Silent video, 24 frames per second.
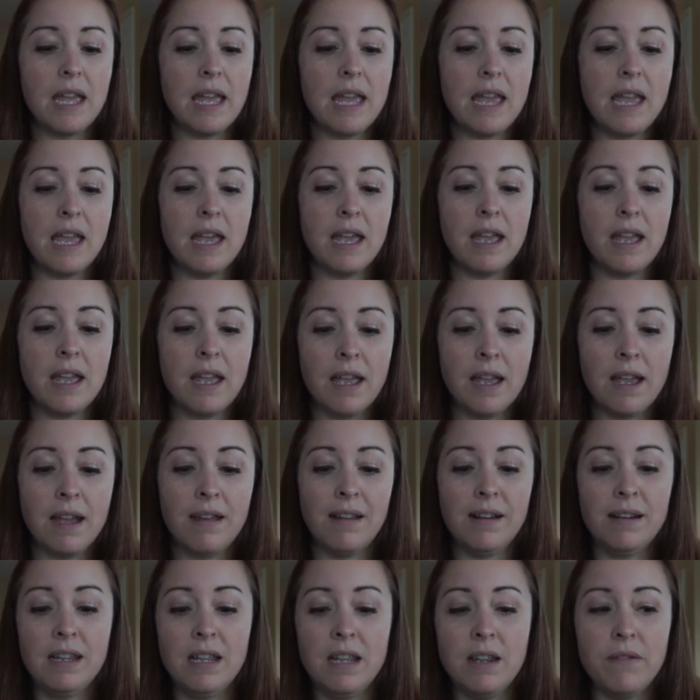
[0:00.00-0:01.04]

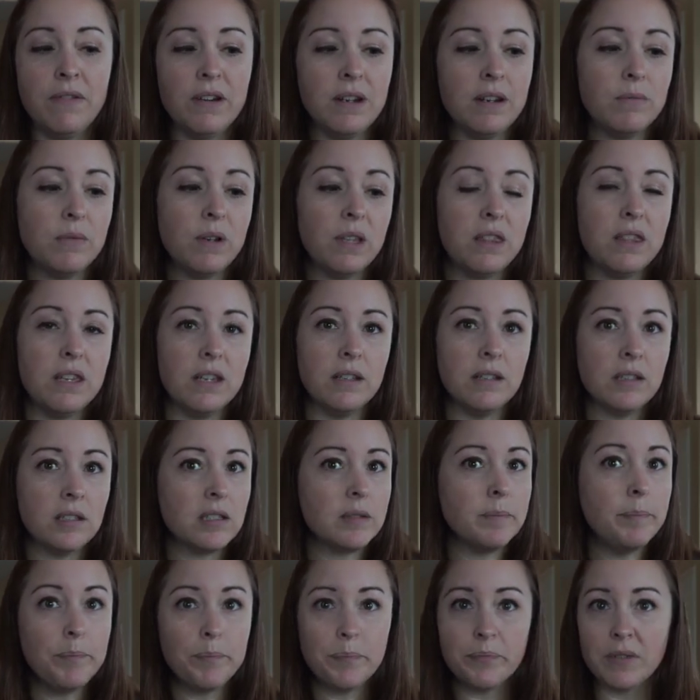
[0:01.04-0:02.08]
and even with
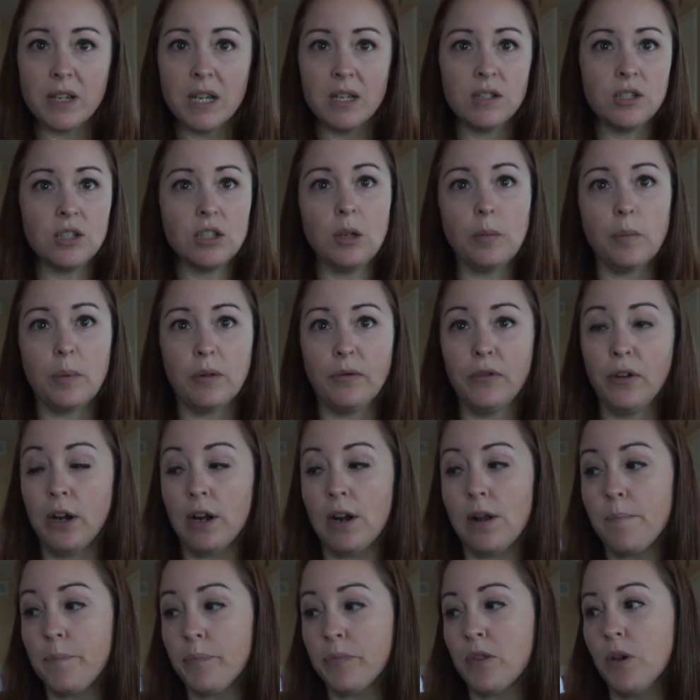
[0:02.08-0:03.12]
this, I still prefer
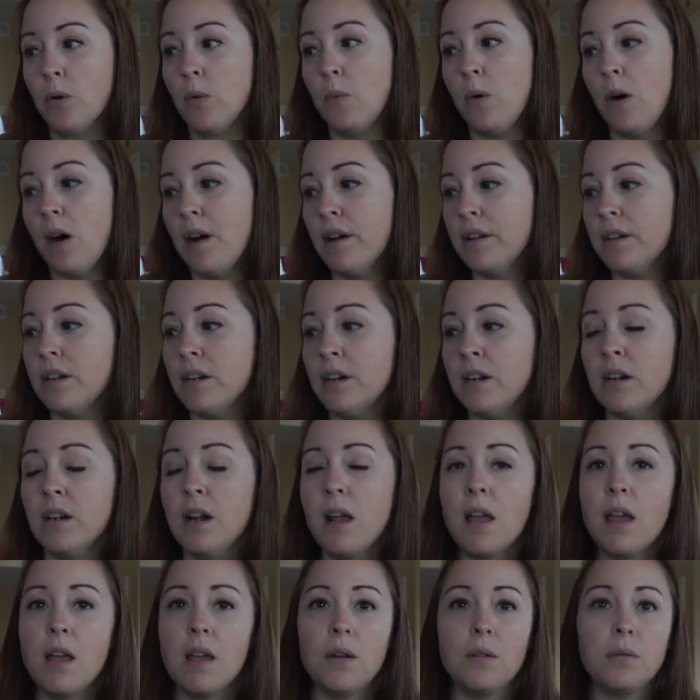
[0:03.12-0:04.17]
it. The
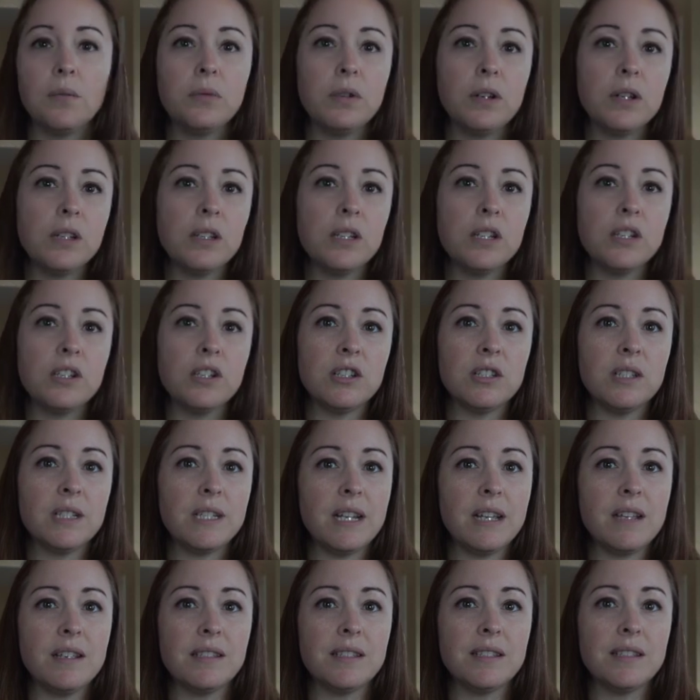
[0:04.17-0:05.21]
water really just
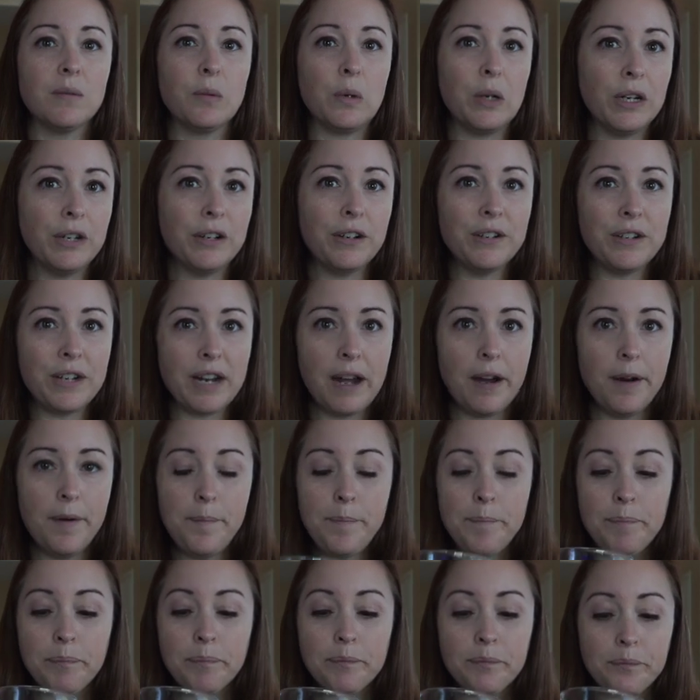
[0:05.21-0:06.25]
tastes watered down.